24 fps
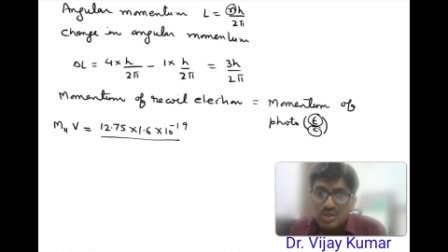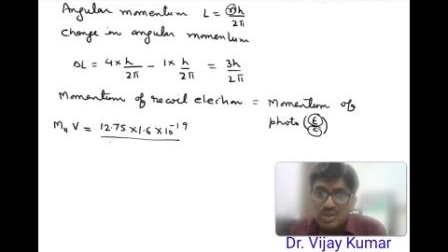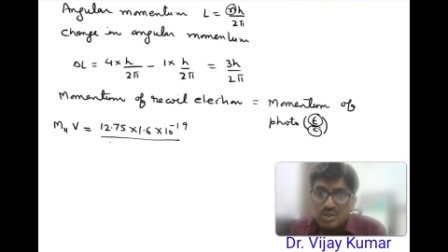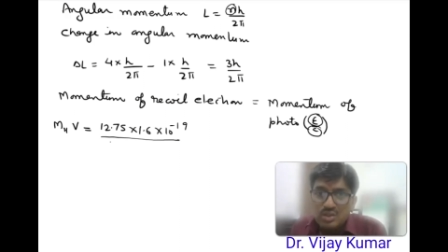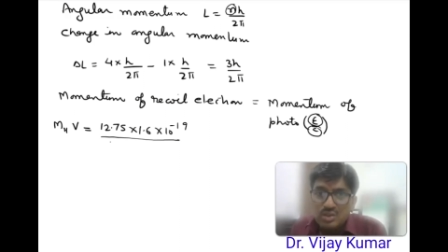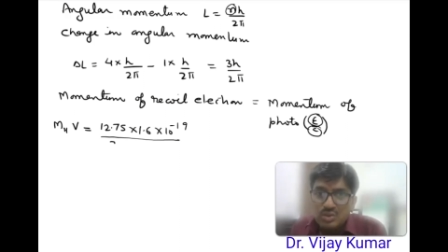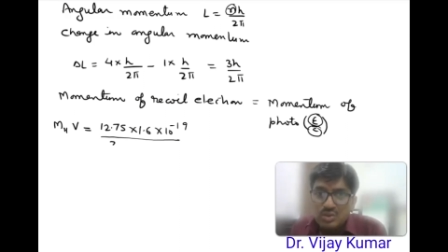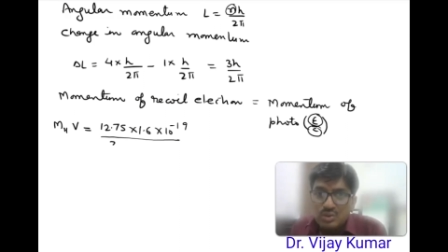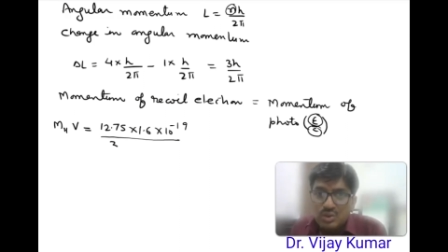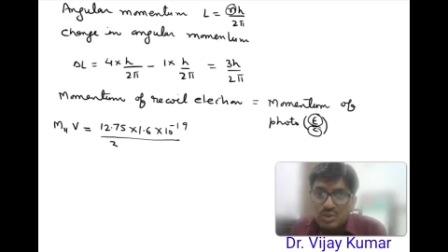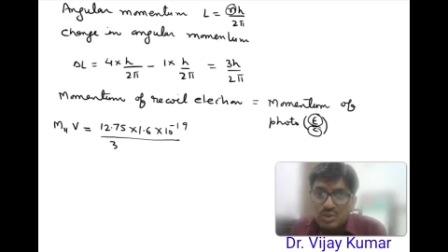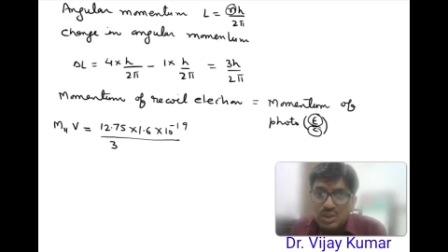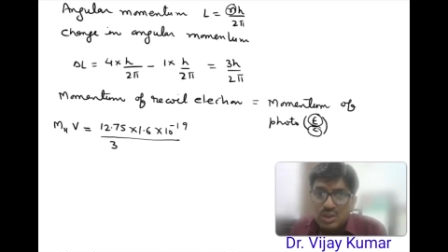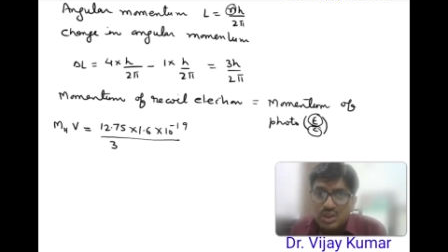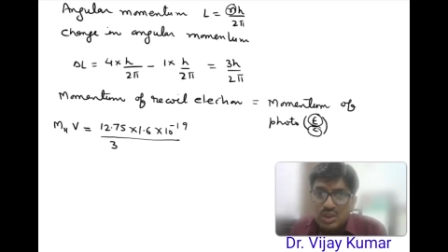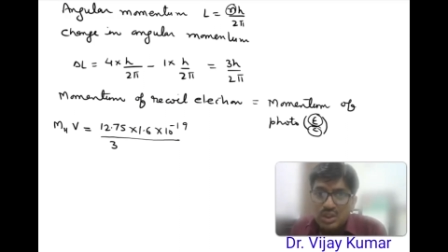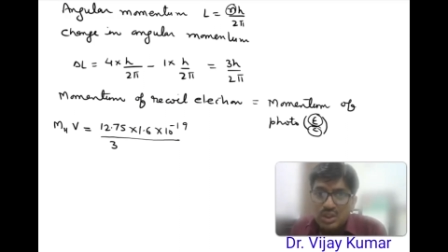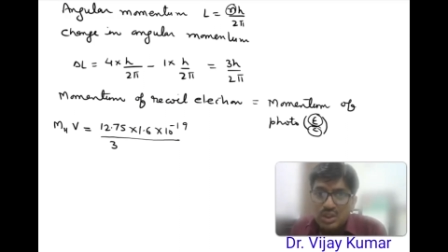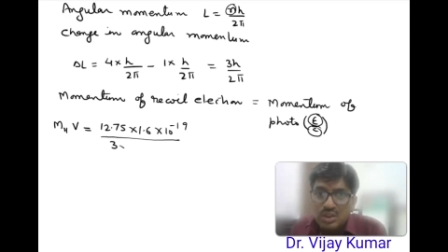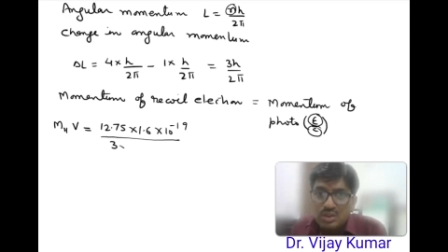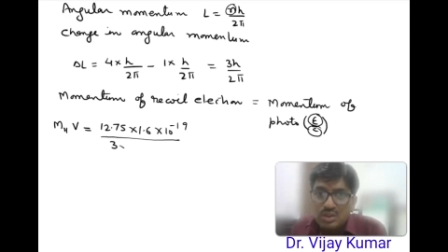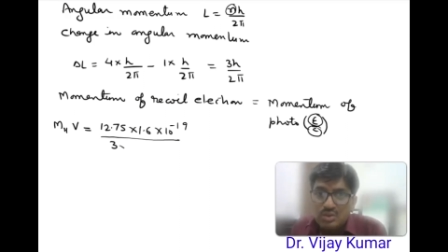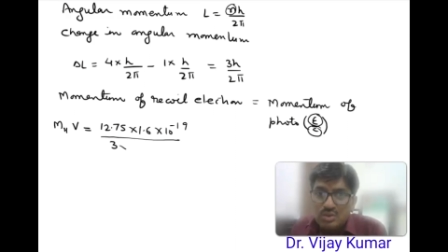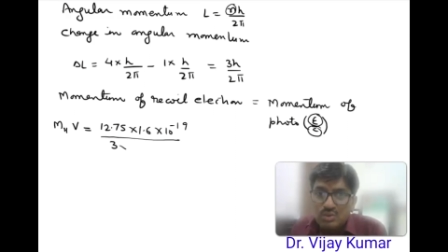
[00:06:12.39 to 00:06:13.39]
So
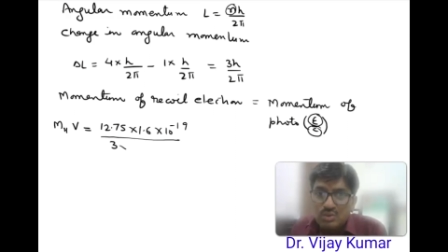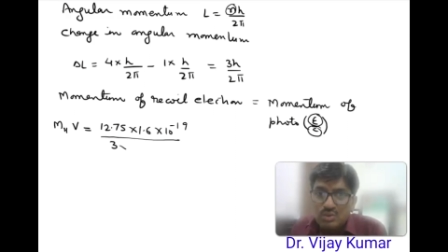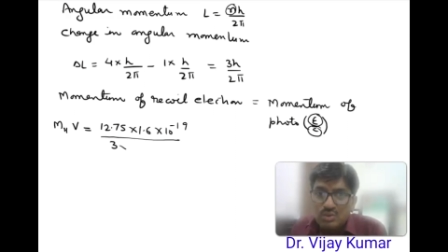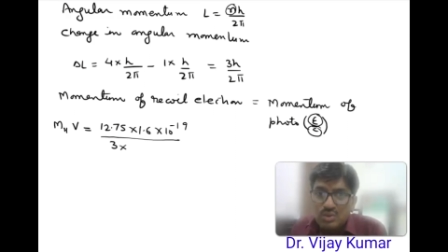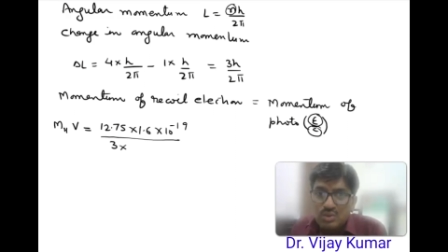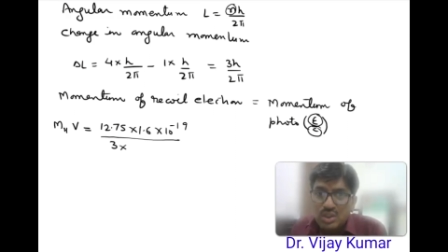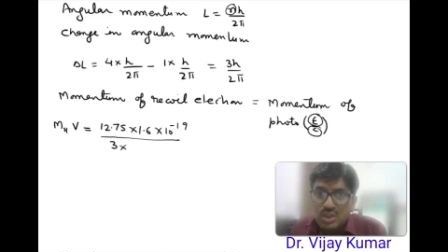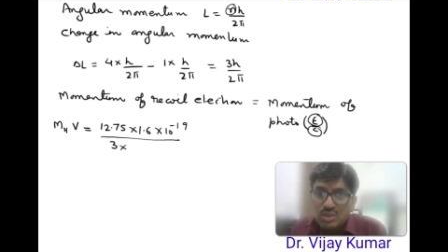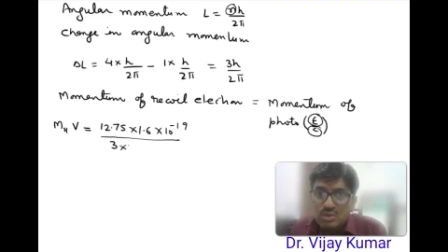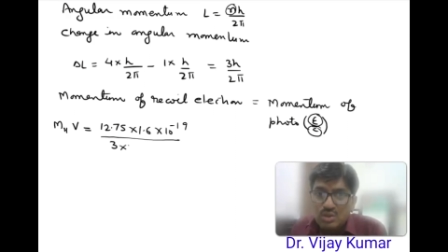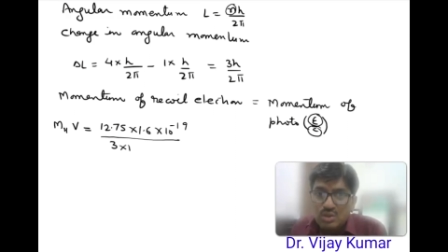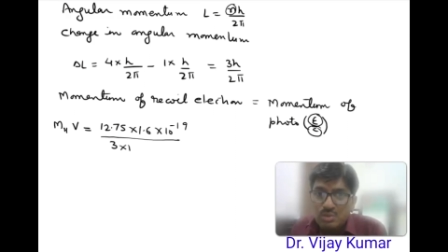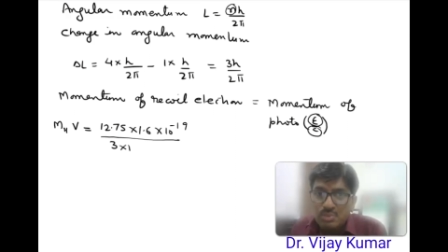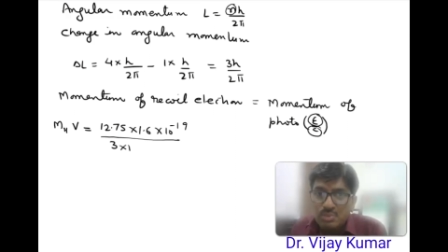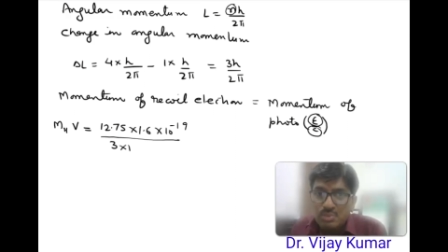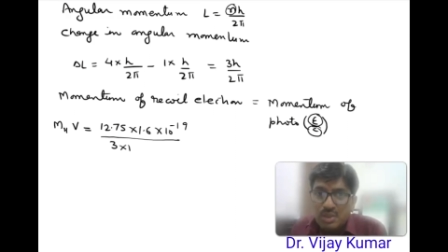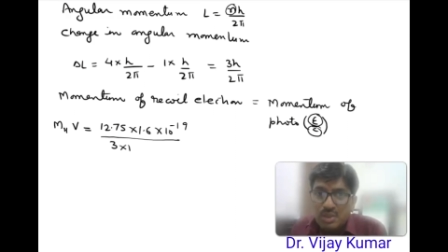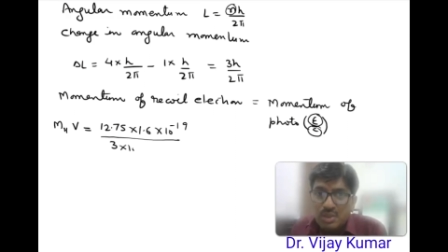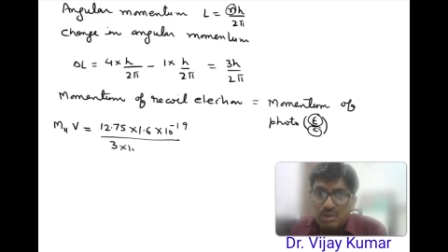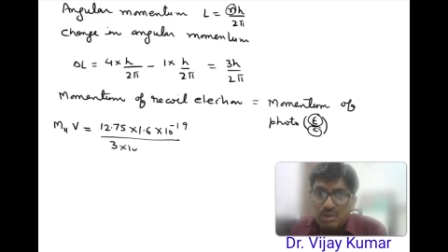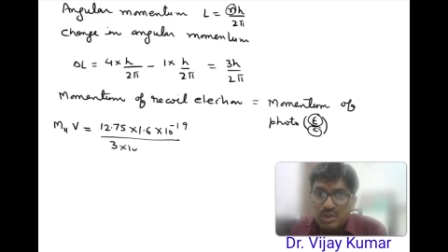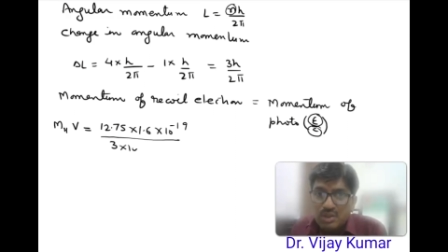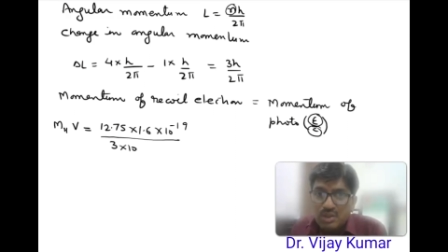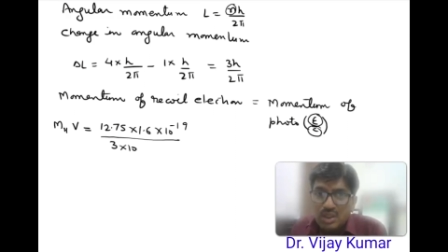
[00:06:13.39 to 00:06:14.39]
3 into 10 to the
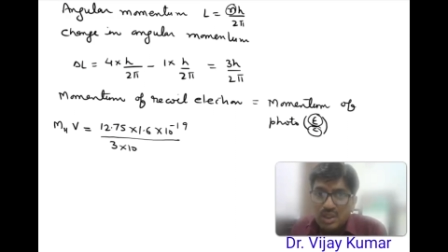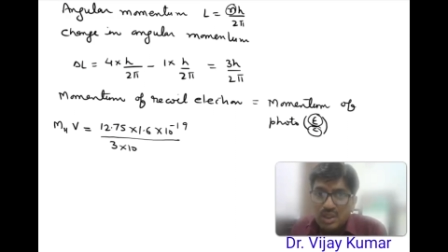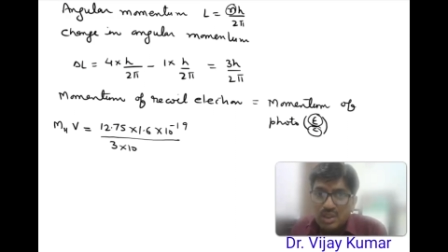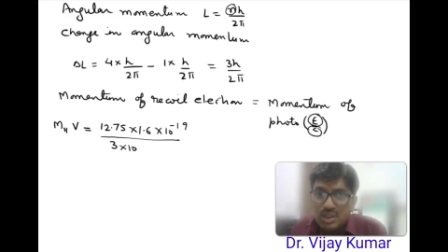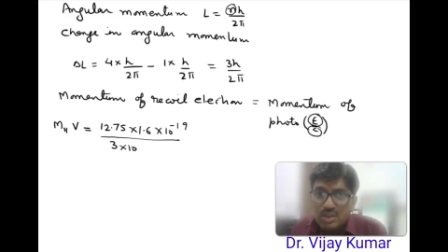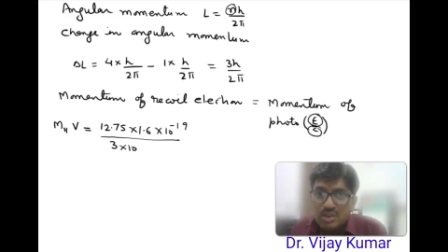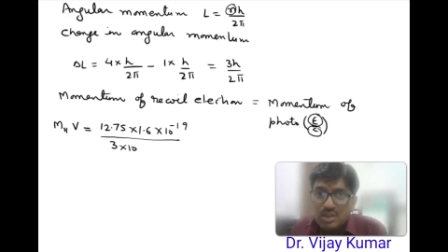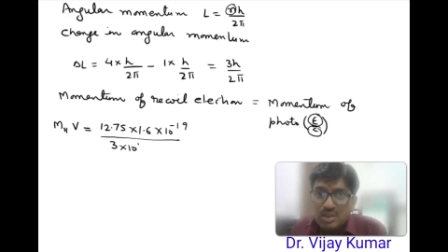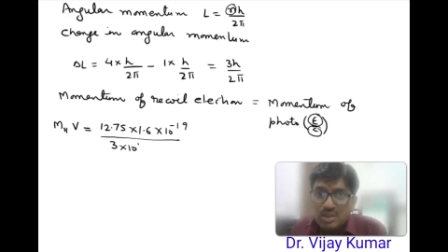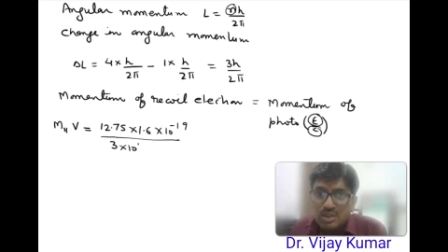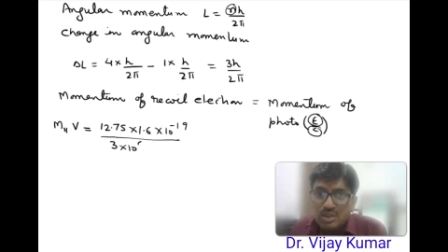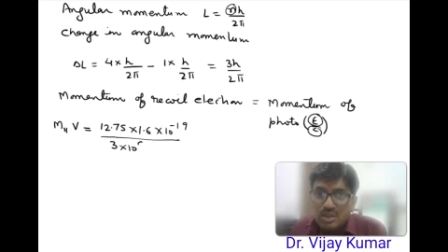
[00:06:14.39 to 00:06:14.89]
power 8.